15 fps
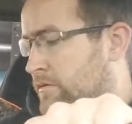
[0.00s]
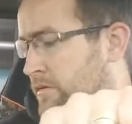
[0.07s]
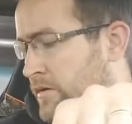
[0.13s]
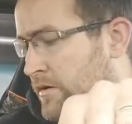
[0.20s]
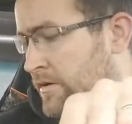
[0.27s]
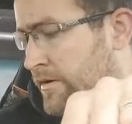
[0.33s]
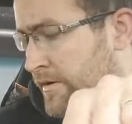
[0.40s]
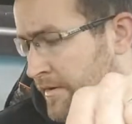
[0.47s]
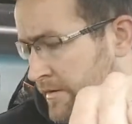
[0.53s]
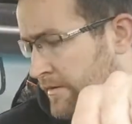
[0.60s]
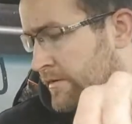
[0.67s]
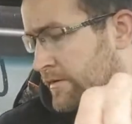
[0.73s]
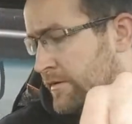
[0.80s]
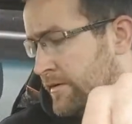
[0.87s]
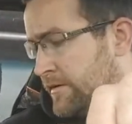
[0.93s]
All
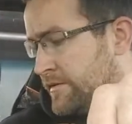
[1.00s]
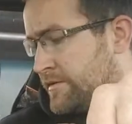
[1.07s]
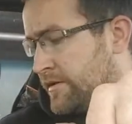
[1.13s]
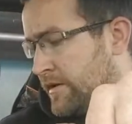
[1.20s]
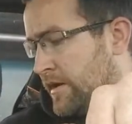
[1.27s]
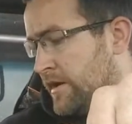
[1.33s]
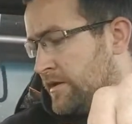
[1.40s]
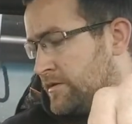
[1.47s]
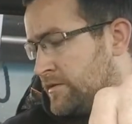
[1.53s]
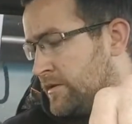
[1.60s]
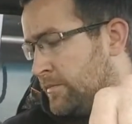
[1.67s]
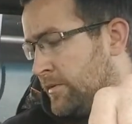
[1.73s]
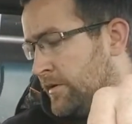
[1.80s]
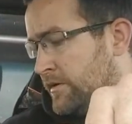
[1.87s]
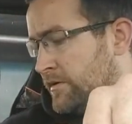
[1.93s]
right, disengage the
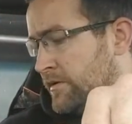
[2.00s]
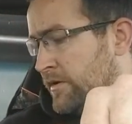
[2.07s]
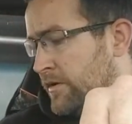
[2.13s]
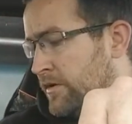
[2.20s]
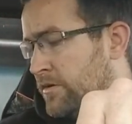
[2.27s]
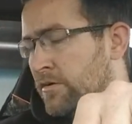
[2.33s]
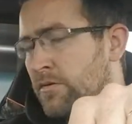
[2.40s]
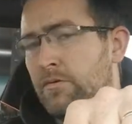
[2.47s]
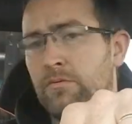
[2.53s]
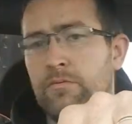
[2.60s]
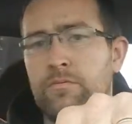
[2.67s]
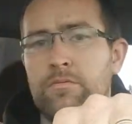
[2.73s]
PTO.